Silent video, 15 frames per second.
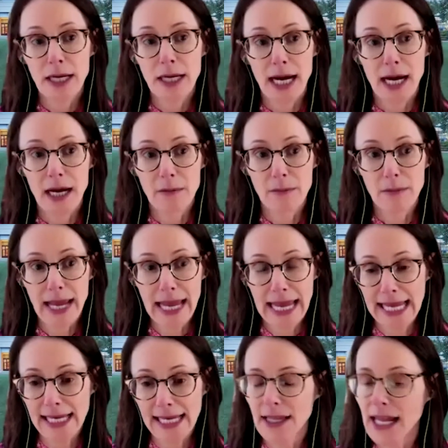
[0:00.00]
And
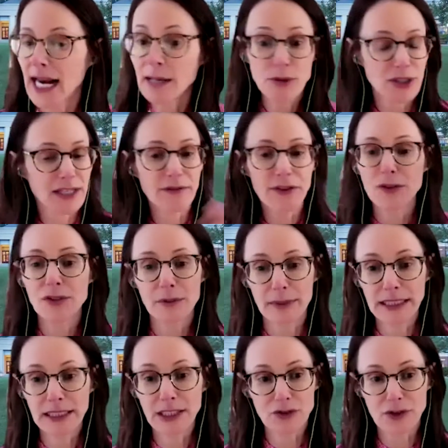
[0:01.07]
I'm just giving you some
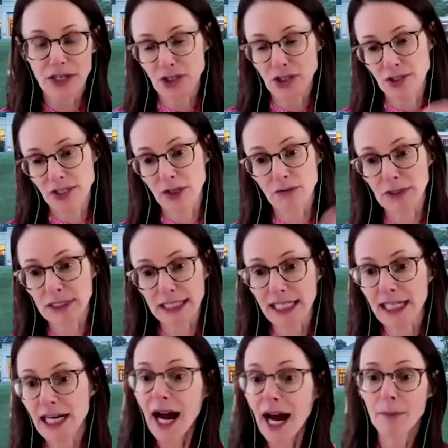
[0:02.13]
illustrations that are really
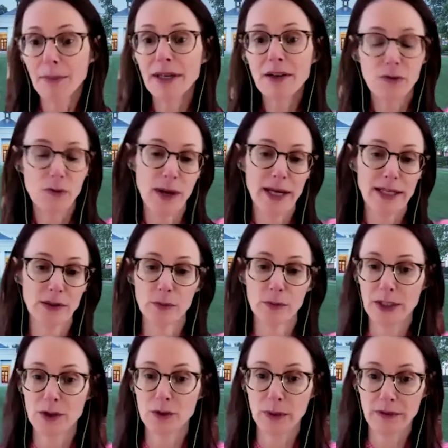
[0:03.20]
common of ways in
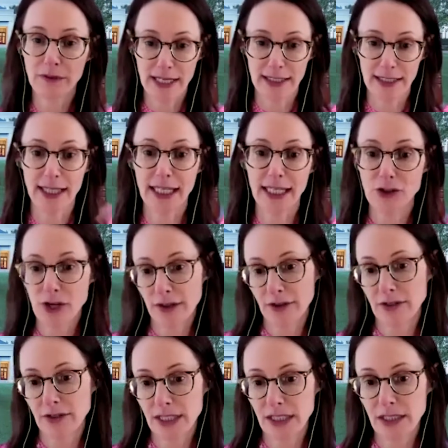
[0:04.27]
which we violate each
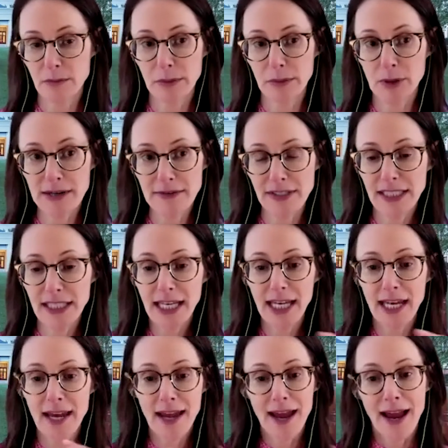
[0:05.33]
other's intimate privacy.